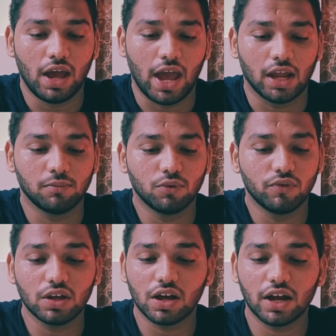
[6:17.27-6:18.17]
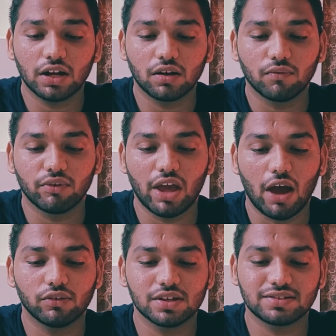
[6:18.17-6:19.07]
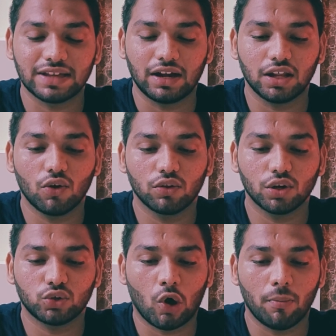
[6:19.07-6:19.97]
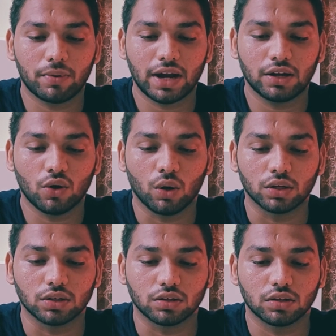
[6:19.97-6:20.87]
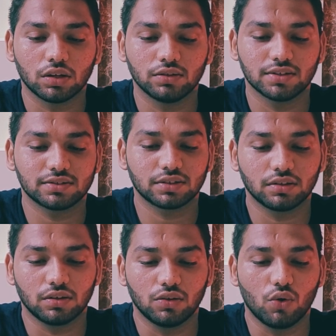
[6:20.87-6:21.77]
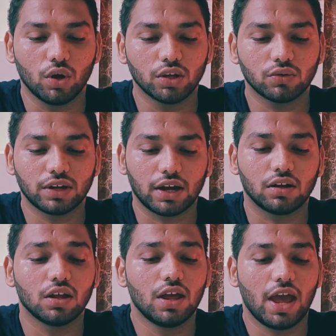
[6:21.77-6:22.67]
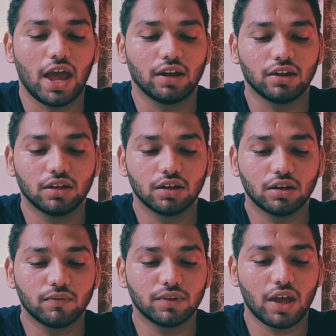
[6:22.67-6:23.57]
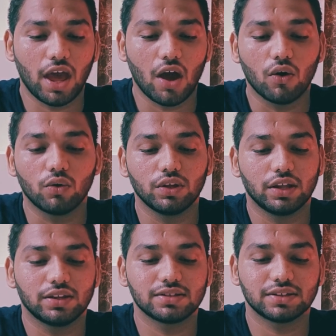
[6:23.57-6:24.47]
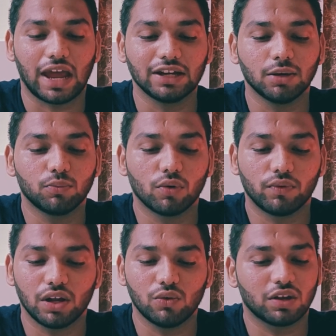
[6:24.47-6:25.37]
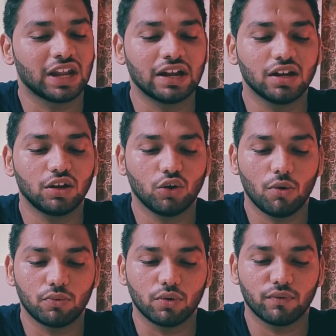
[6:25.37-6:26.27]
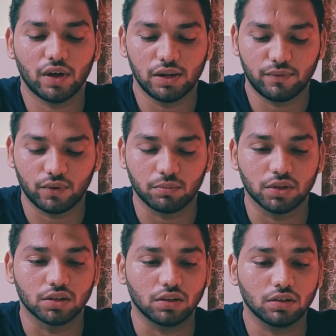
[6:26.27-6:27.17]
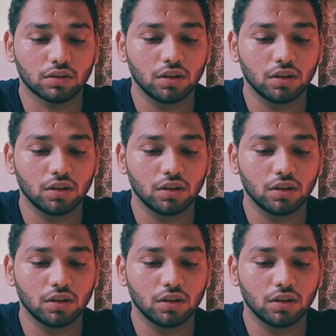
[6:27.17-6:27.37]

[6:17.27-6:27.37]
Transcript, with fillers: And moving ahead, we have this setting on the top right corner. Just go into that, and here we have this edit profile. You can edit your profile from here.